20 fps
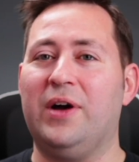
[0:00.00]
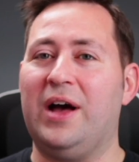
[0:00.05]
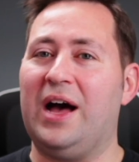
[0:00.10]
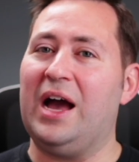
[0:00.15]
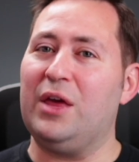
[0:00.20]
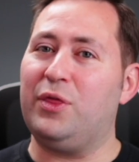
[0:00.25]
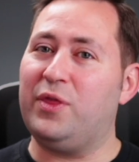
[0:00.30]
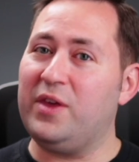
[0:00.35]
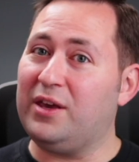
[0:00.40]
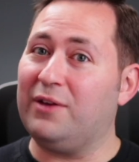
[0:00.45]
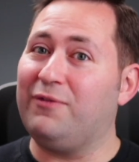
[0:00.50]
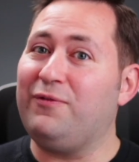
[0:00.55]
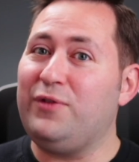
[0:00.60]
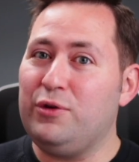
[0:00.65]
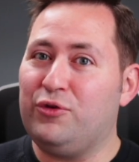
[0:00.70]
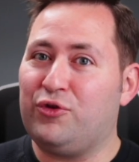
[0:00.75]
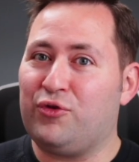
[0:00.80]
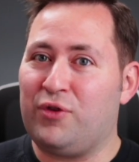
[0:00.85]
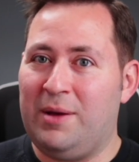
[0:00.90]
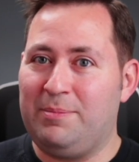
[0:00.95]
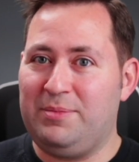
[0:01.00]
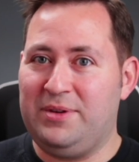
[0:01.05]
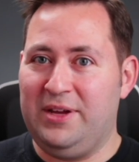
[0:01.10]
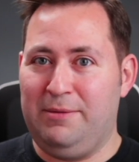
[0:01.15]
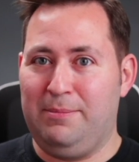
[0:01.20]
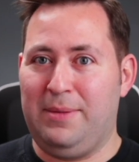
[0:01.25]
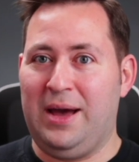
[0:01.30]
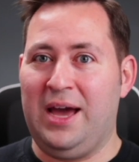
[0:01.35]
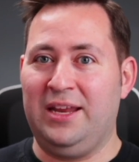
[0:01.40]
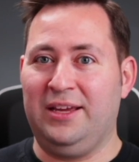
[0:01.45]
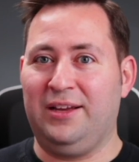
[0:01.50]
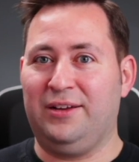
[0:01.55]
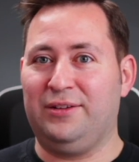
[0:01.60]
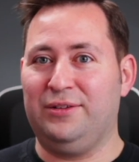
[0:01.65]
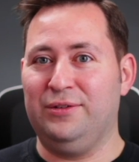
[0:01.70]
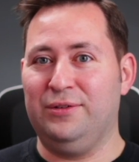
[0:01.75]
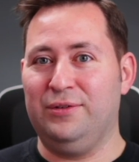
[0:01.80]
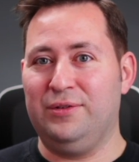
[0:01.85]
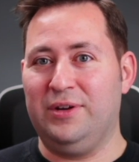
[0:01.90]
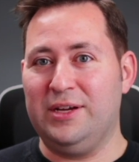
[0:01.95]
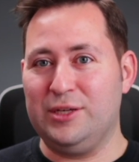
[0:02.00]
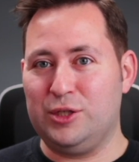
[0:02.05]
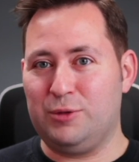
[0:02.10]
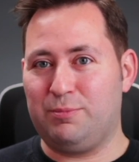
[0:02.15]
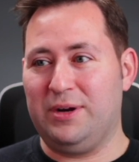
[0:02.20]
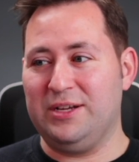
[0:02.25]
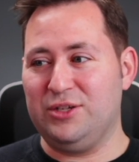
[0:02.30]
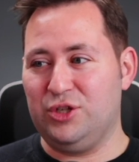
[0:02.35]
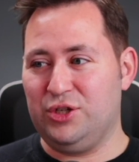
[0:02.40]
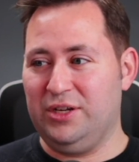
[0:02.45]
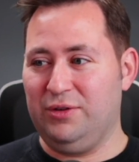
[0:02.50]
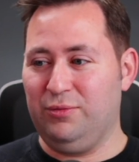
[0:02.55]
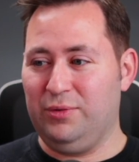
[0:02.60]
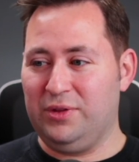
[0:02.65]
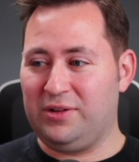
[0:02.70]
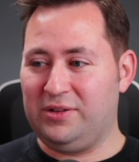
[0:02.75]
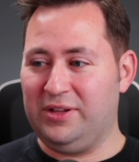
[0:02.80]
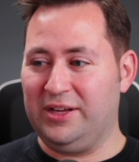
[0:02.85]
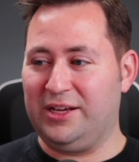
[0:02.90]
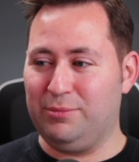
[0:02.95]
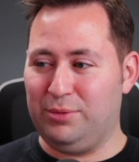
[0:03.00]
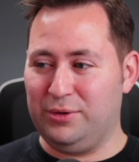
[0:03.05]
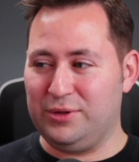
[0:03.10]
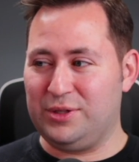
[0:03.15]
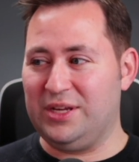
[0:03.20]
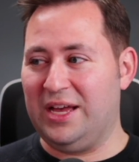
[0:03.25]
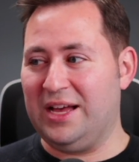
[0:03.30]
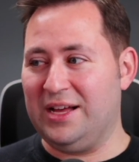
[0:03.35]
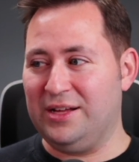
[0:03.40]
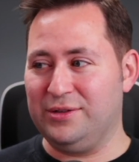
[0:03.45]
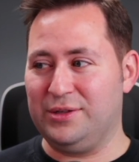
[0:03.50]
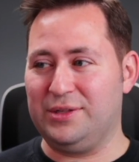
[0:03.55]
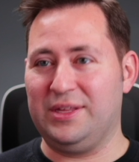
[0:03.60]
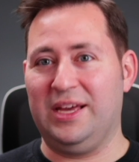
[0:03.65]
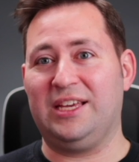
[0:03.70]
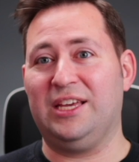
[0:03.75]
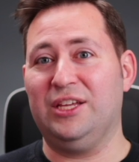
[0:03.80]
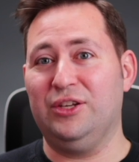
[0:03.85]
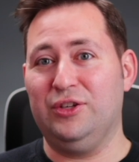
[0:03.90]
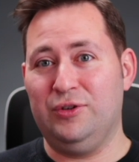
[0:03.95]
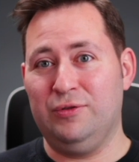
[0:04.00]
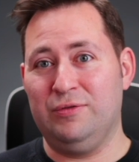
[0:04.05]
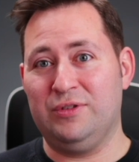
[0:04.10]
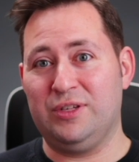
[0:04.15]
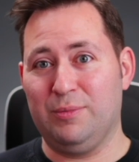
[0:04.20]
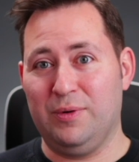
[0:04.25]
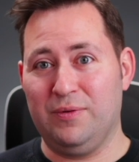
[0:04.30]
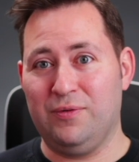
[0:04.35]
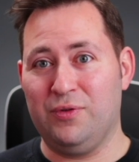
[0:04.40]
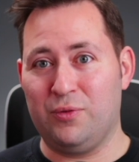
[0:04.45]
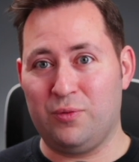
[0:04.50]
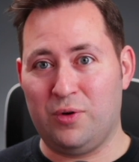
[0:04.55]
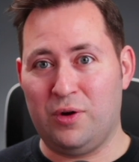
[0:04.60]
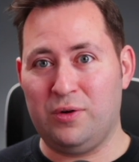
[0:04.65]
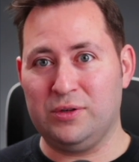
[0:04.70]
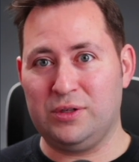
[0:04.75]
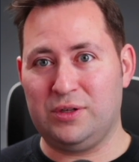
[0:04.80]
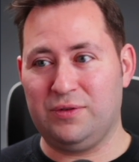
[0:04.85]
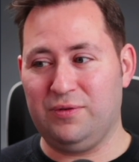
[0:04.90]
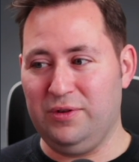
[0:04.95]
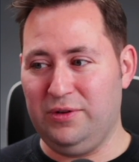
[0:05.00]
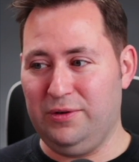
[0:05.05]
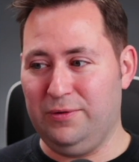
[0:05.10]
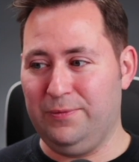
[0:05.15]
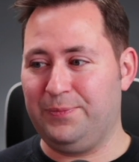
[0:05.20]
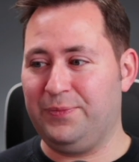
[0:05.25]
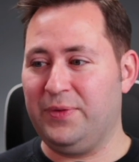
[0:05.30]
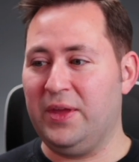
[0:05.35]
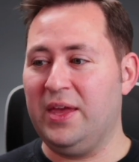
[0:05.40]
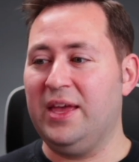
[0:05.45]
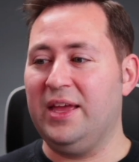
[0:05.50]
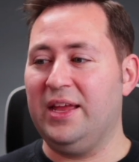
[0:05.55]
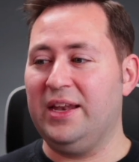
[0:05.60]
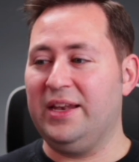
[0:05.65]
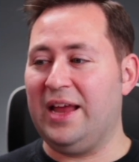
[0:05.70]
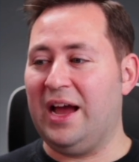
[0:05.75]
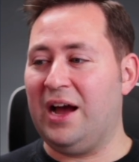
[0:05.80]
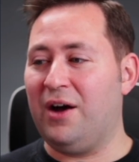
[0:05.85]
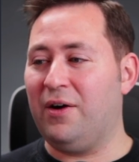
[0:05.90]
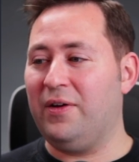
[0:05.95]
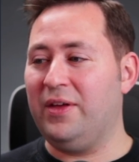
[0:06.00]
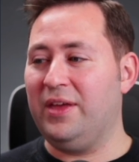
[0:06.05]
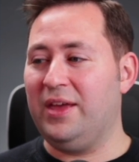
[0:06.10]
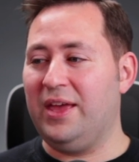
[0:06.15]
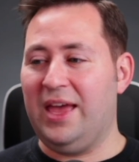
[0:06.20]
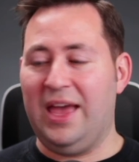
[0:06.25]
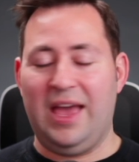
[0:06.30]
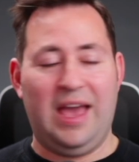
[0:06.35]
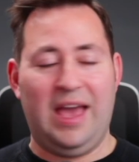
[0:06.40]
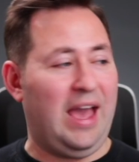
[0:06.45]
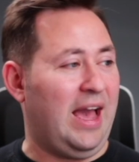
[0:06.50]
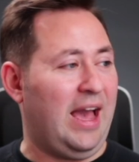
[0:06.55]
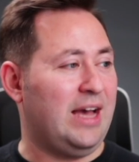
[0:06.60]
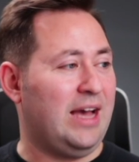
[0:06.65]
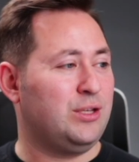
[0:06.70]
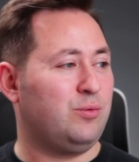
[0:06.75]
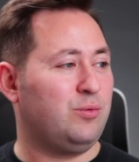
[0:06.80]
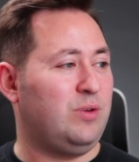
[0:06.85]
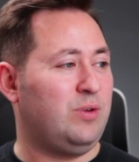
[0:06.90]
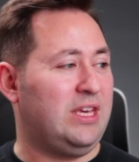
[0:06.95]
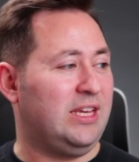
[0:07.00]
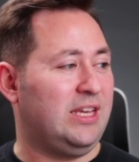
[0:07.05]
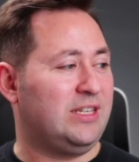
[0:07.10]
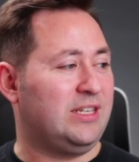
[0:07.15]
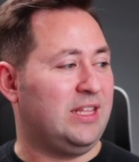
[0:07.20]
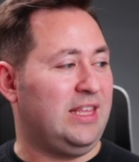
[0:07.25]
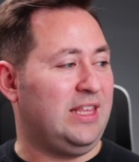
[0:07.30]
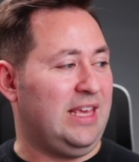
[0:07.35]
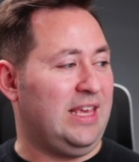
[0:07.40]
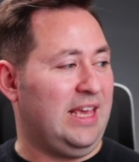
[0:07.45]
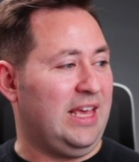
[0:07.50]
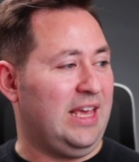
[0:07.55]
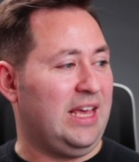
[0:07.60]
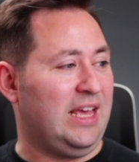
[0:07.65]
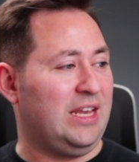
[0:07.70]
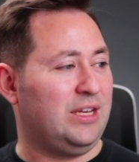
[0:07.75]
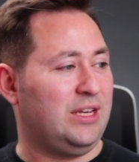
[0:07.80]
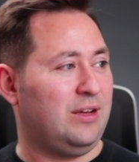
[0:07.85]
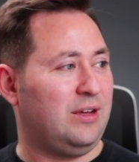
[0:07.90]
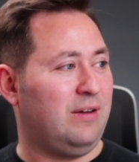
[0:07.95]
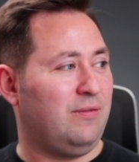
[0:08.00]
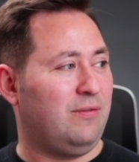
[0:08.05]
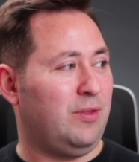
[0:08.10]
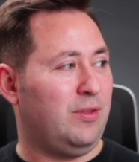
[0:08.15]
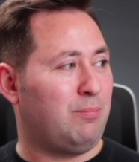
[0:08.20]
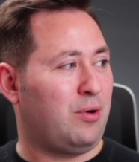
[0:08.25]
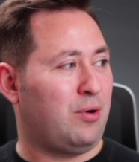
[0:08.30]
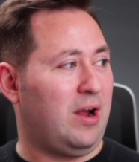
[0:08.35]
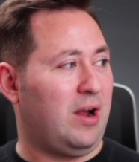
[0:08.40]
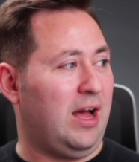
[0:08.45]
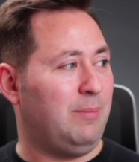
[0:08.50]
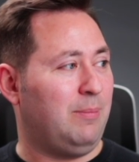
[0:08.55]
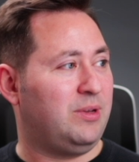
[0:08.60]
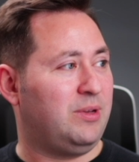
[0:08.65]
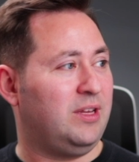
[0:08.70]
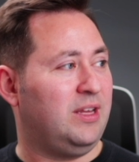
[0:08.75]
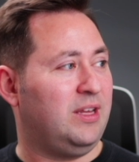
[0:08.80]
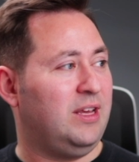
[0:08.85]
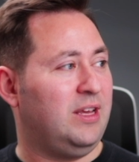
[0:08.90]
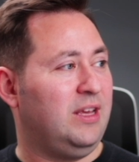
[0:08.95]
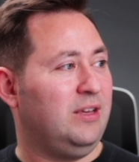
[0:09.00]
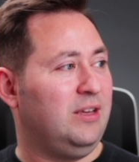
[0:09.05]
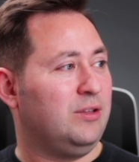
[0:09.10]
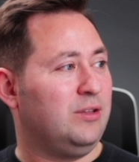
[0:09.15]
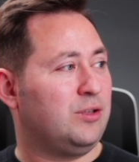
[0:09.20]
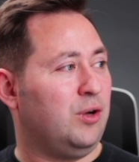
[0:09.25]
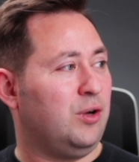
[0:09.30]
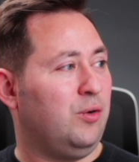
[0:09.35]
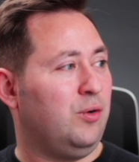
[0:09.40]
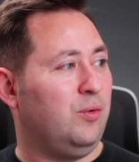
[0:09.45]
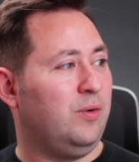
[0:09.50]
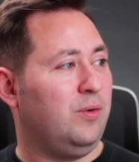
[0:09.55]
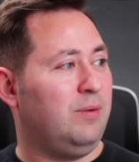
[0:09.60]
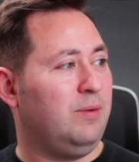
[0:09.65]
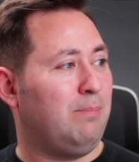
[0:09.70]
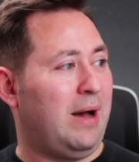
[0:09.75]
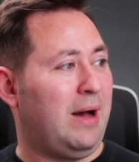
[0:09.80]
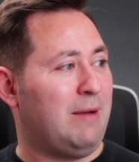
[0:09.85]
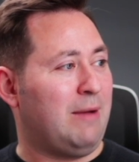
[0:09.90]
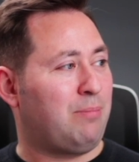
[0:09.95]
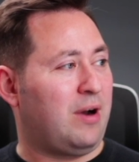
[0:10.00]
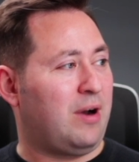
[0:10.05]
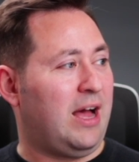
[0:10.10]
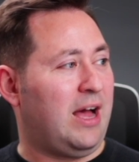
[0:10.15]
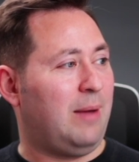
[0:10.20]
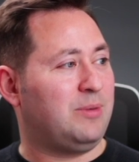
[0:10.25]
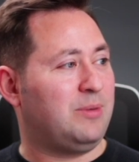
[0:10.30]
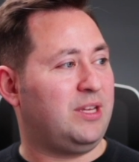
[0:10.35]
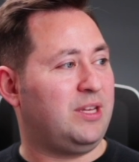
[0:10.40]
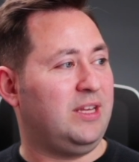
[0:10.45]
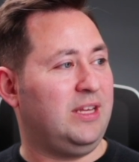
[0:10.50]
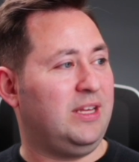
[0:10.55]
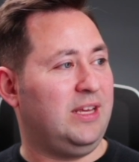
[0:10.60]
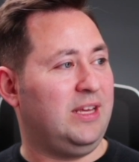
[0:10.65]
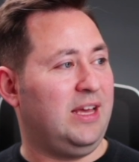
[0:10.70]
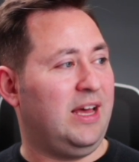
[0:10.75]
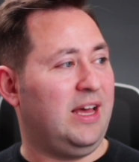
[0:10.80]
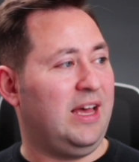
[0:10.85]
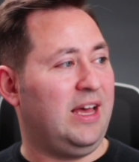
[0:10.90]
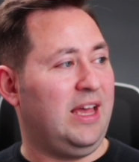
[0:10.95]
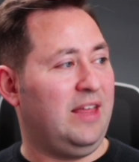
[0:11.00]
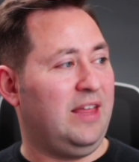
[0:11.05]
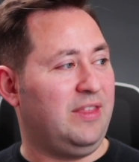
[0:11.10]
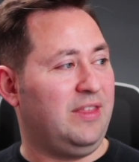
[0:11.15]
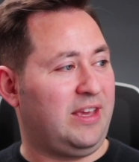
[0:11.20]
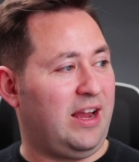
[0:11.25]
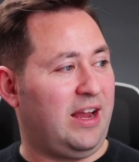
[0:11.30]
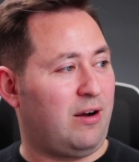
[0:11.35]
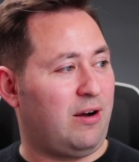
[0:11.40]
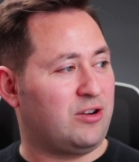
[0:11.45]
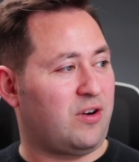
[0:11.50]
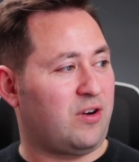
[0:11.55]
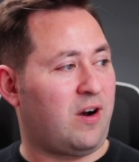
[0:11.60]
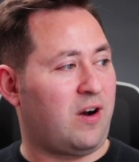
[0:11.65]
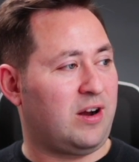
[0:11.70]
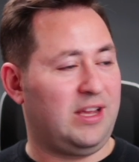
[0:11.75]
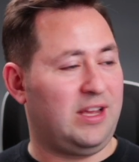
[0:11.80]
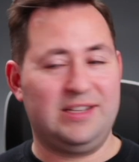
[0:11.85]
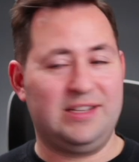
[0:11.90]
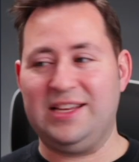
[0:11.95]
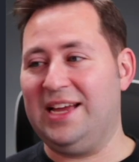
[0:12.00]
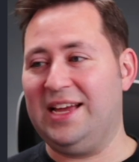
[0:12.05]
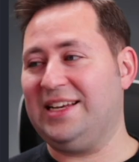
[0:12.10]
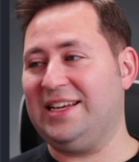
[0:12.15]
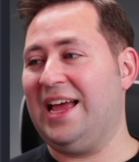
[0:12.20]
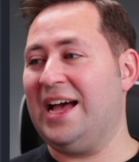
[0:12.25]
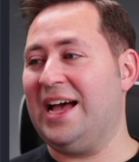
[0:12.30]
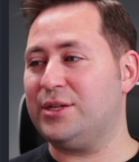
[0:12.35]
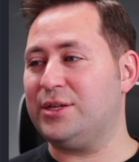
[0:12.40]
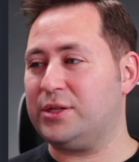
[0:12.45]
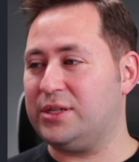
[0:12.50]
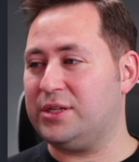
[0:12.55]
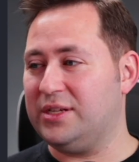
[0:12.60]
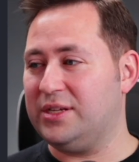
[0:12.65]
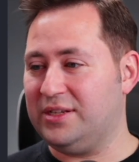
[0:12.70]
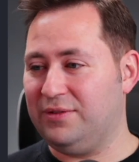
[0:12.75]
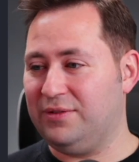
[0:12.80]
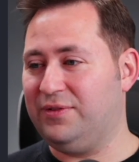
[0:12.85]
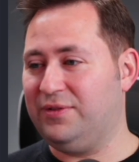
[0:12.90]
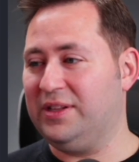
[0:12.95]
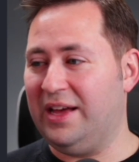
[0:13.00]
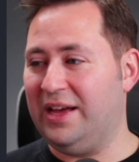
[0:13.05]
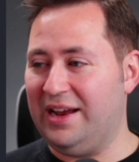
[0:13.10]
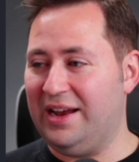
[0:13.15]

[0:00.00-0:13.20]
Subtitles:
I think a future update might include a spreadsheet with clickable cells that can do some of the roles for you. Now, as we get to the end of the prompt, so my prompt and the character architect asks it to fill out